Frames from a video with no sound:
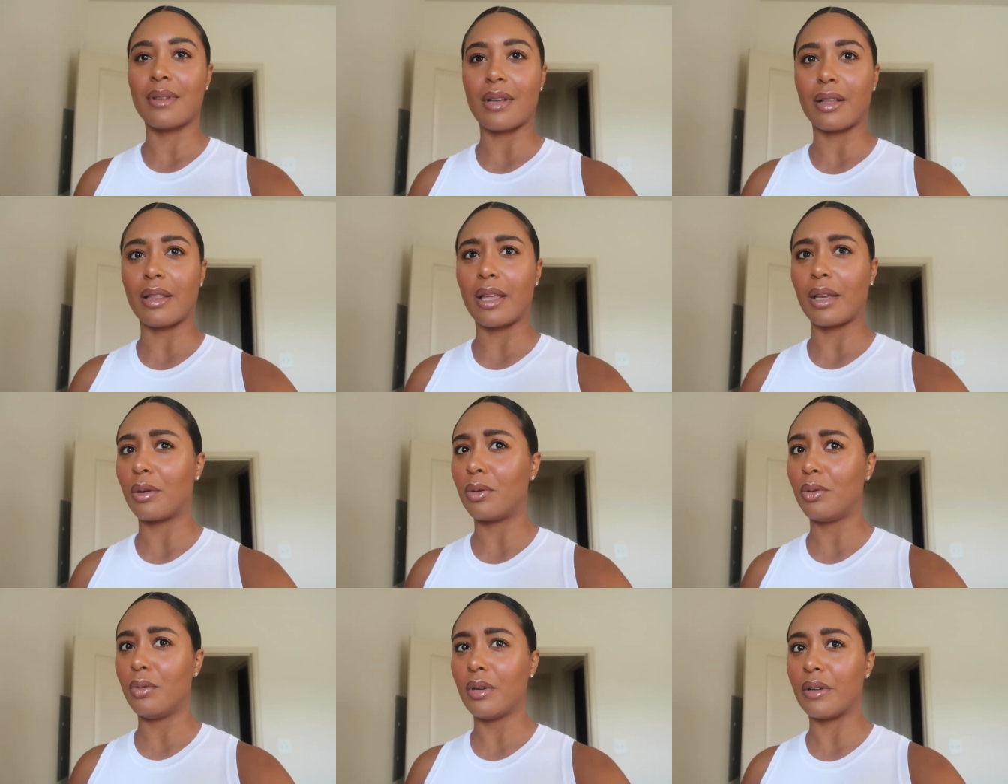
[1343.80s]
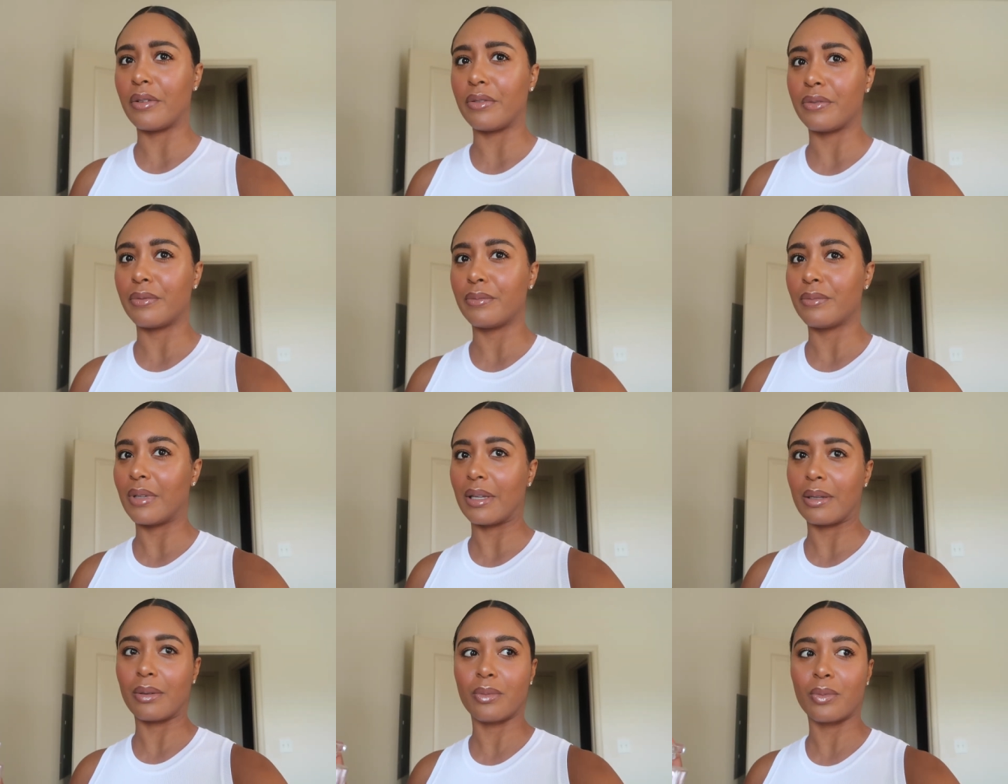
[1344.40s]
like, who the,
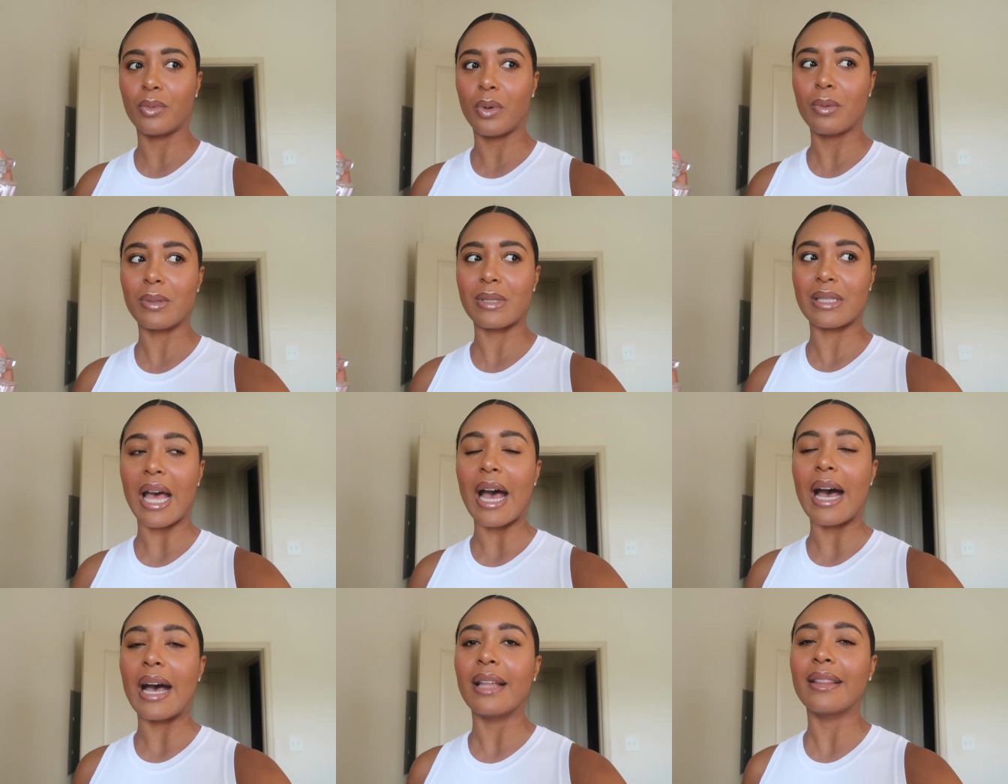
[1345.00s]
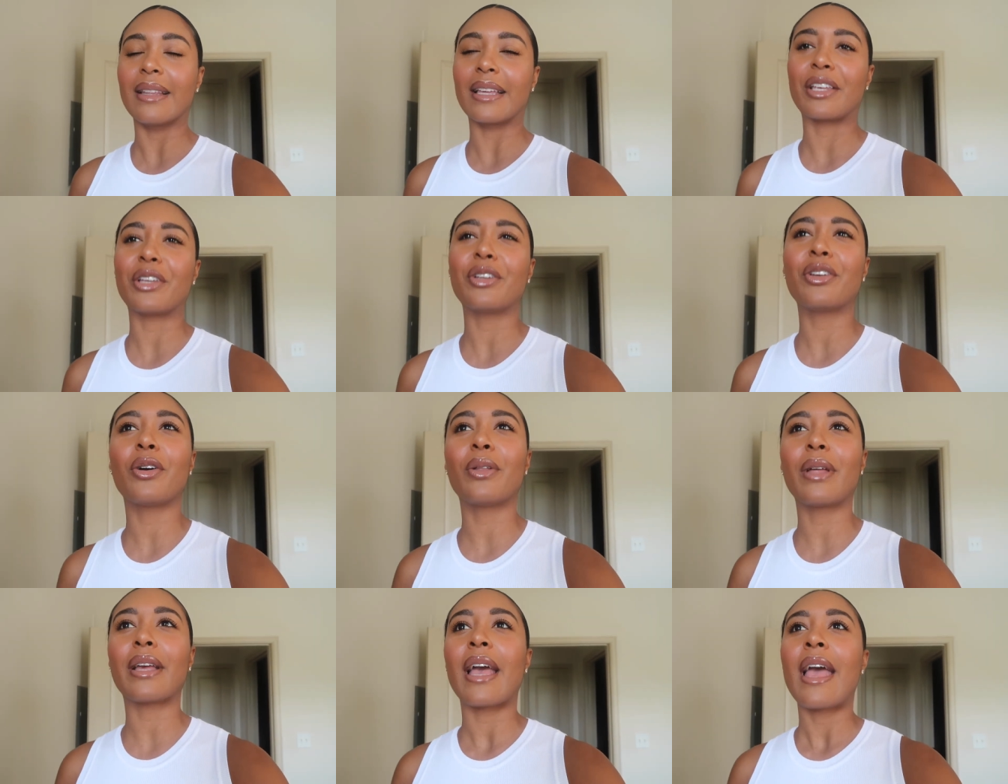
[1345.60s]
like, what was that? Like, you
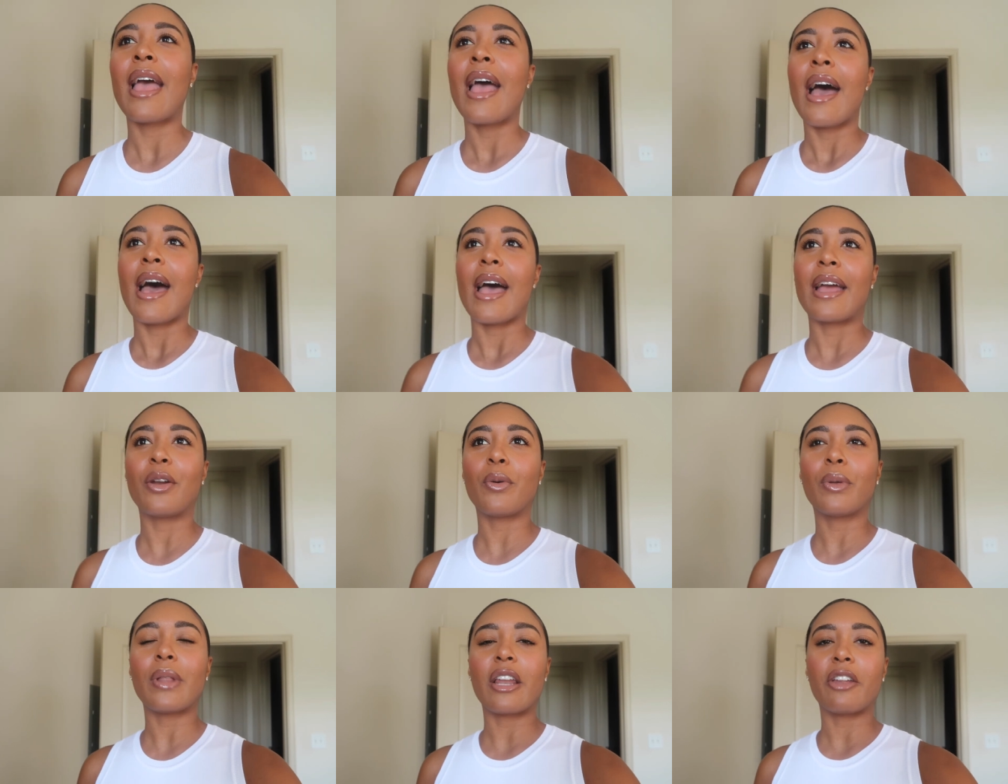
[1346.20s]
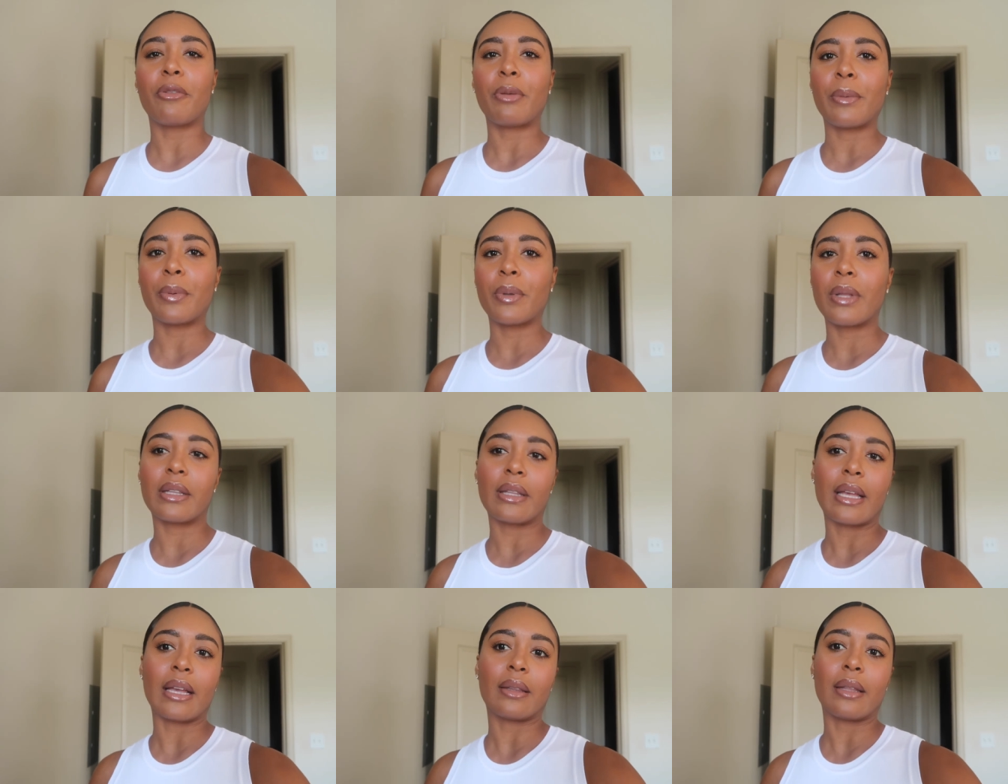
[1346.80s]
know, like, I know a lot of people
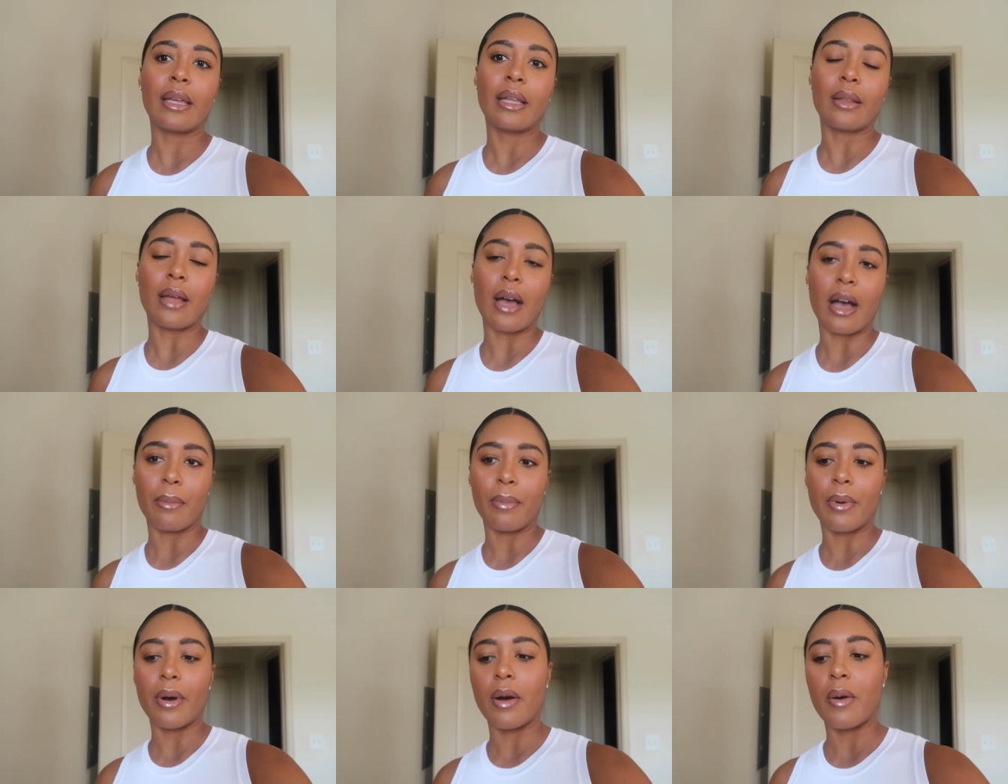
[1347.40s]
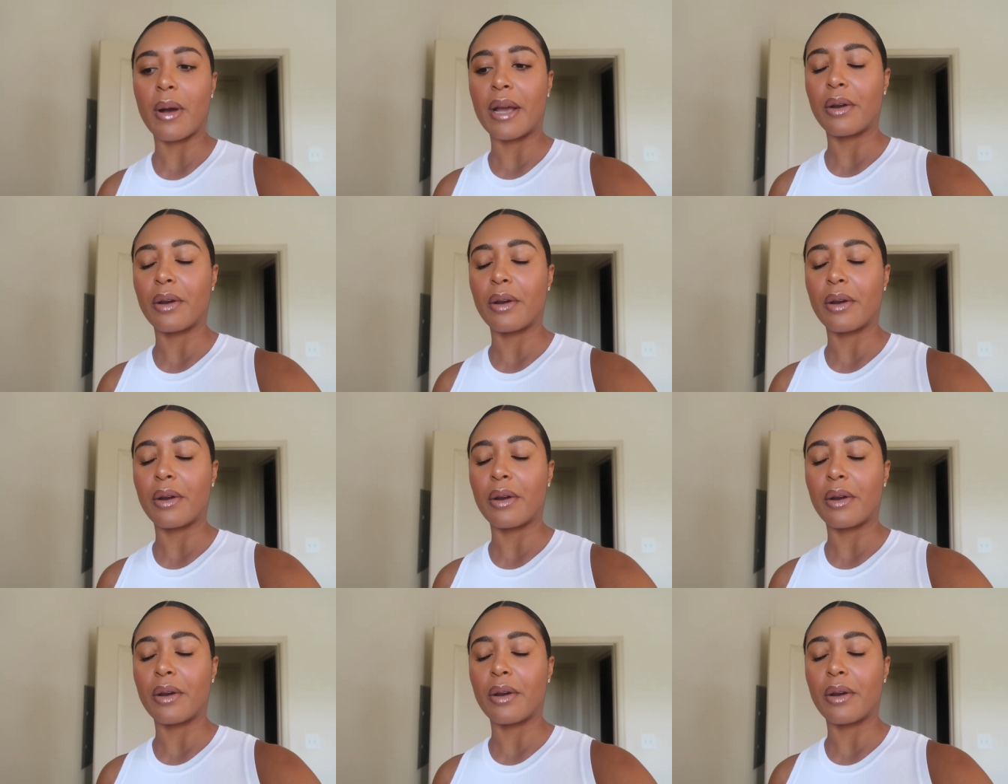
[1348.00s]
like, like Le Labo.